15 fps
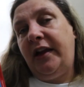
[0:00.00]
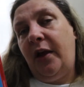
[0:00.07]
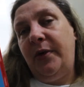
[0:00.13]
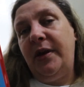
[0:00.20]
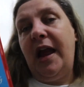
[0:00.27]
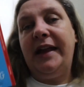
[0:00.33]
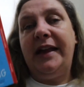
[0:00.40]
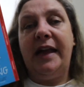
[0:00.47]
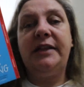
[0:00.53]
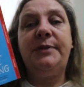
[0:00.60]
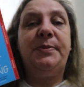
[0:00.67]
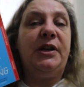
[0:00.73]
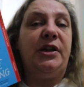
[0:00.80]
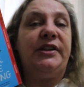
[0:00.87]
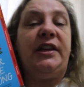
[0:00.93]
going, I guess,
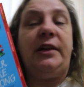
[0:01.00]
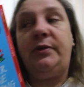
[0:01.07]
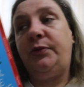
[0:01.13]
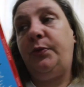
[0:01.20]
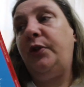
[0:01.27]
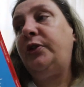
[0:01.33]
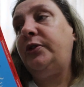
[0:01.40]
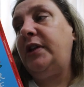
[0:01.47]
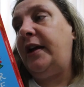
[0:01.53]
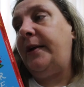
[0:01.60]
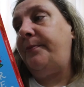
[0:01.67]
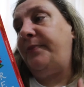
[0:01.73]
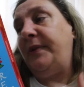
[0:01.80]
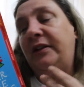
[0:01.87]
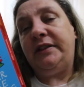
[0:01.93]
because he was world
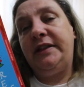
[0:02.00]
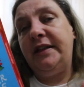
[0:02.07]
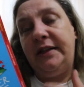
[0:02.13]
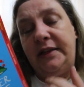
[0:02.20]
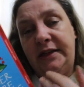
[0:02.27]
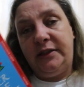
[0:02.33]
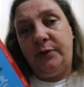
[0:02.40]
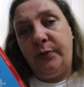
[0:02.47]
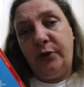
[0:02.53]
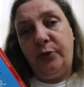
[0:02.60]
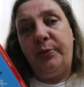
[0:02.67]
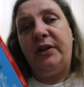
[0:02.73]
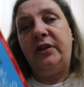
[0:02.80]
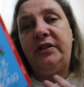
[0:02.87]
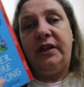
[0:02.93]
building, need to world
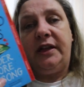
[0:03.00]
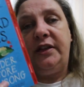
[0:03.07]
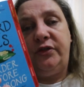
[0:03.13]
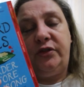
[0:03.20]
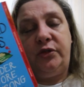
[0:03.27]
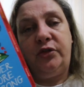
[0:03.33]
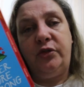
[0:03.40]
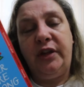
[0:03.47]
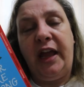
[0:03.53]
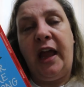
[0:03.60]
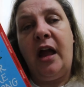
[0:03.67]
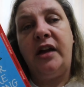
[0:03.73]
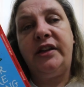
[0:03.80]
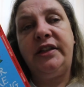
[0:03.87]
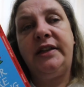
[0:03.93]
build, introduce all the
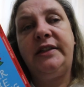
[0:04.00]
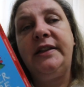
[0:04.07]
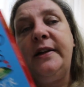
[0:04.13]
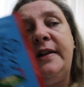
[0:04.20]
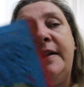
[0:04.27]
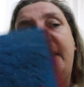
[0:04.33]
characters.